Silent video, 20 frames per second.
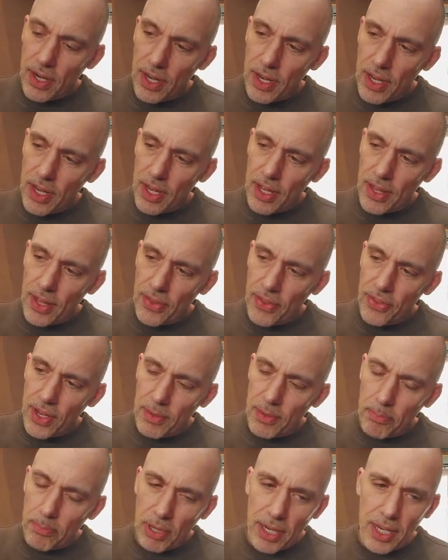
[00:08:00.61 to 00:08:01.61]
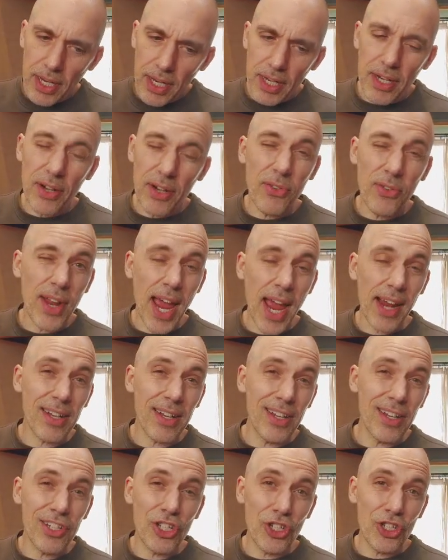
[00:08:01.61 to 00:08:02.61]
the plugin
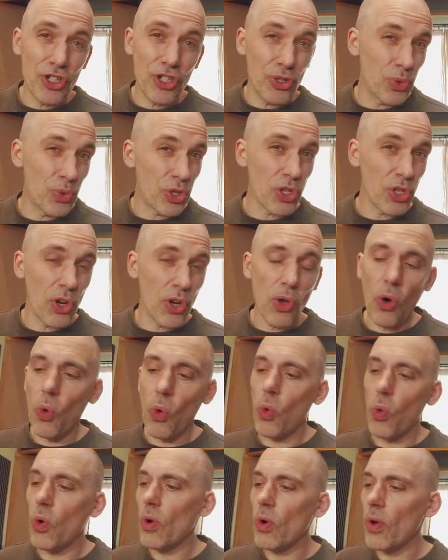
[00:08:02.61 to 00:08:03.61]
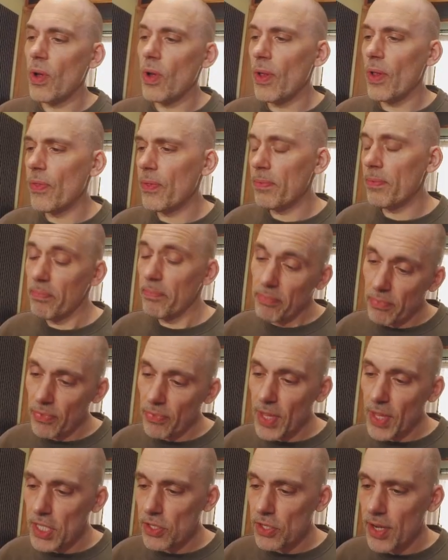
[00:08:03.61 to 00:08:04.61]
reacted too slow, and
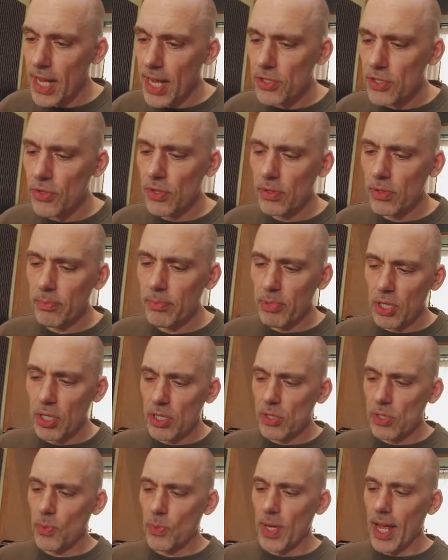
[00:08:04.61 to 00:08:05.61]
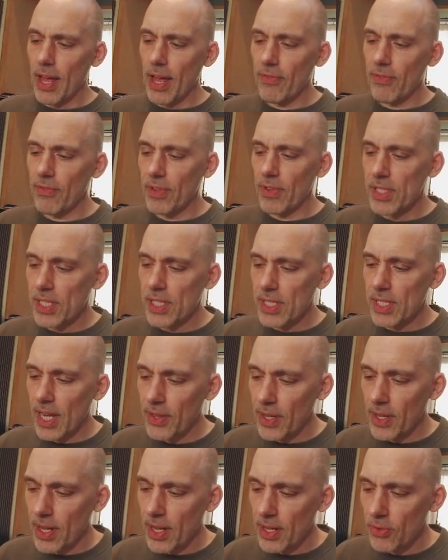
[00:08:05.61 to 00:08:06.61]
that's natural because we have
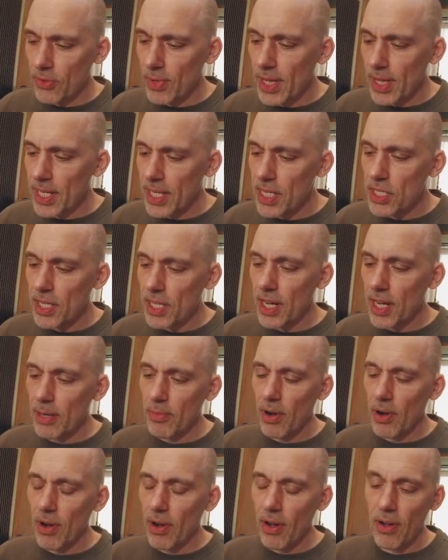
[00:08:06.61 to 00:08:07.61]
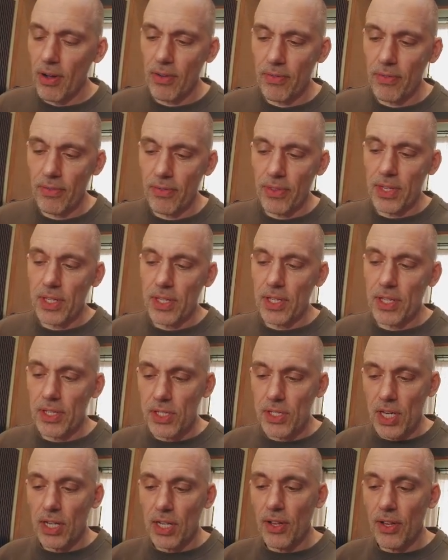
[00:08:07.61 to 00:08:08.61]
set a release time of the
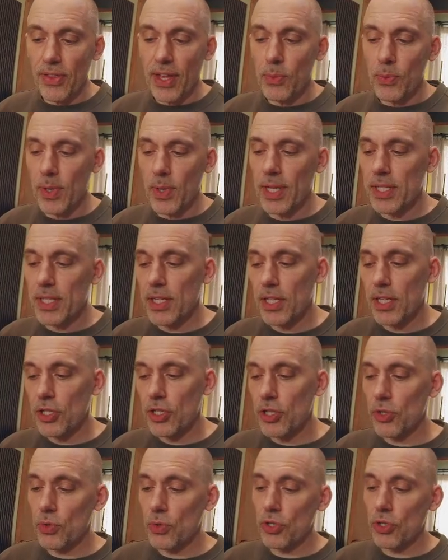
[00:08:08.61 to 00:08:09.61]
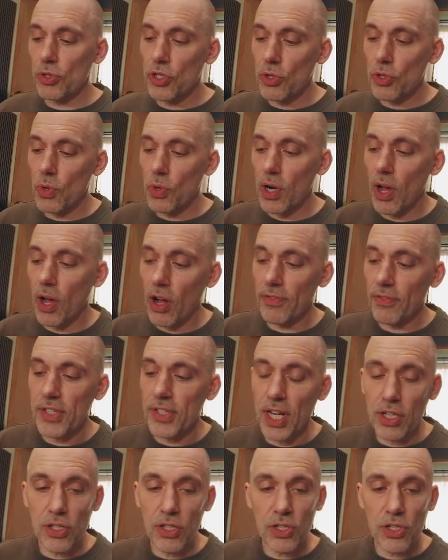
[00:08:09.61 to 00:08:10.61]
signal that we're listening to 2.5
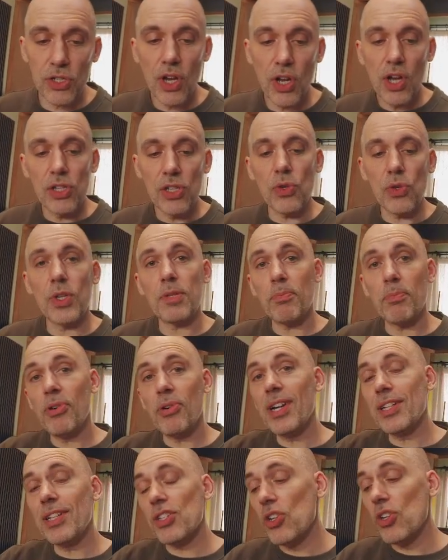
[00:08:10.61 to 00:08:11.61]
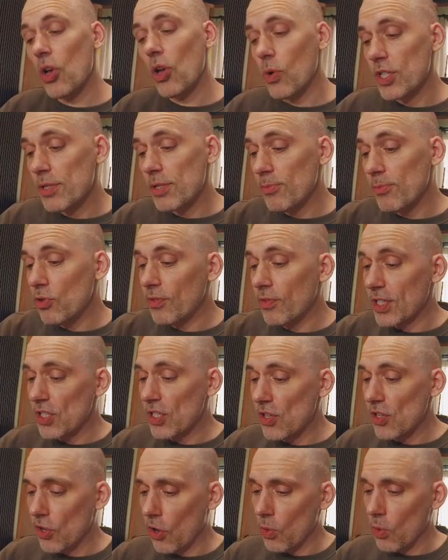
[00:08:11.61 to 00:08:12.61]
seconds. So it's pretty slow, it's moving
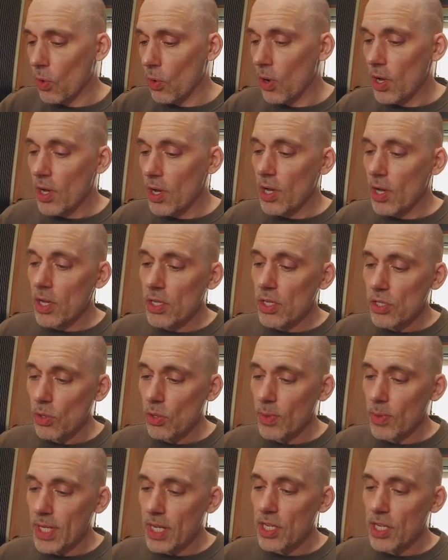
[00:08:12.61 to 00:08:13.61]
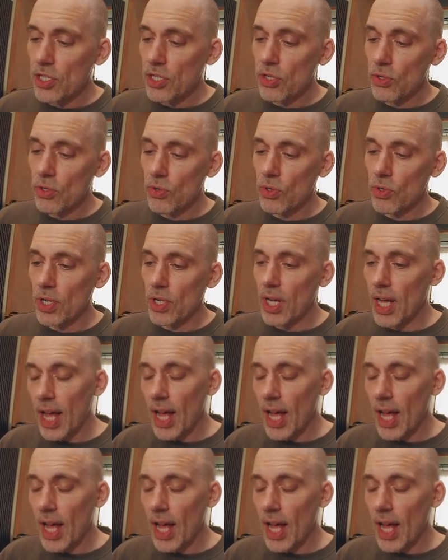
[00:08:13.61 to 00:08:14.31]
slow. So we need to